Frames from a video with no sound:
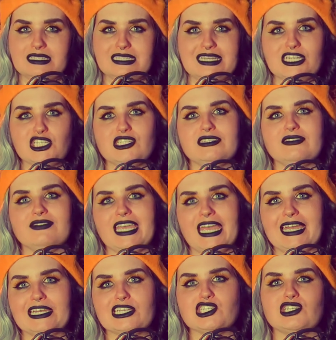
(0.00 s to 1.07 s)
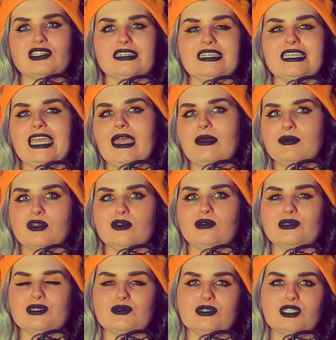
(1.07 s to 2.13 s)
stashes of cash and
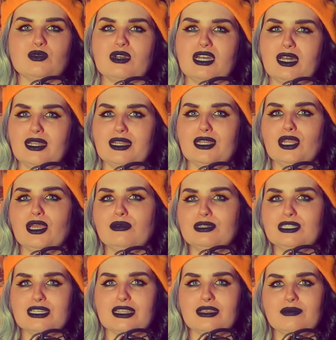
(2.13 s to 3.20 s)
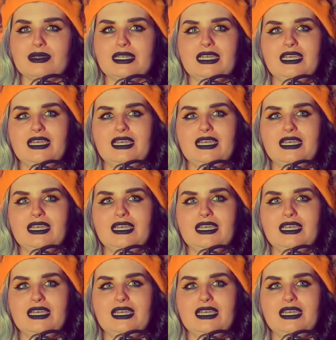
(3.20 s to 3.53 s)
chemicals which were unknown to them,